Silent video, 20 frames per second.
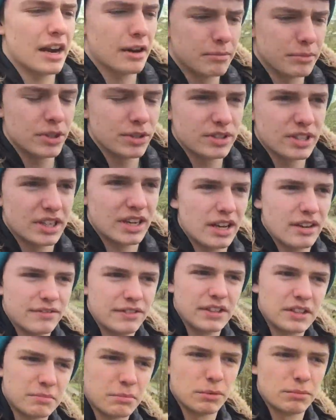and I'm using
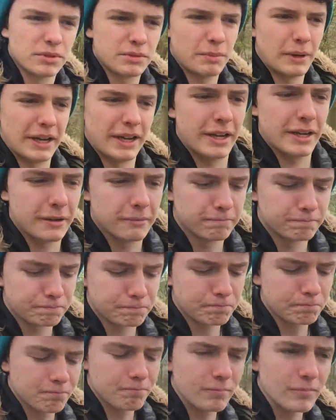Ify's mum's bike.
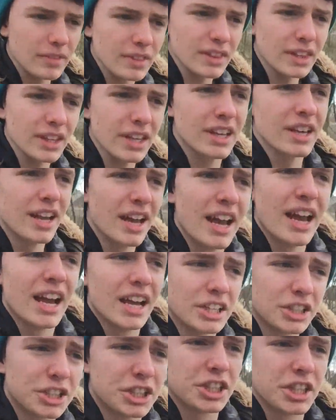
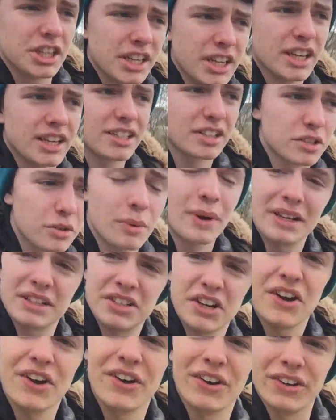And she is quite
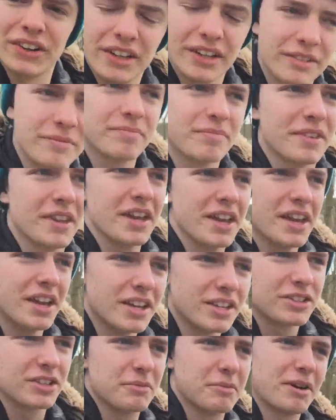tall,
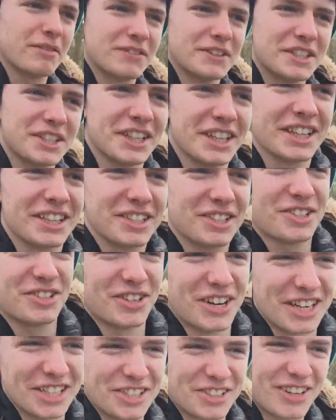so I'm having to like
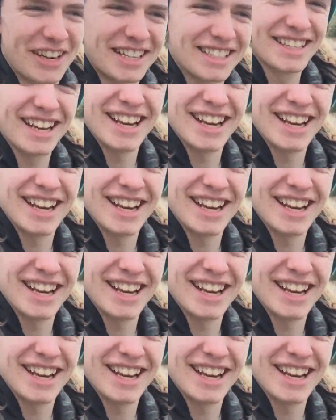stretch right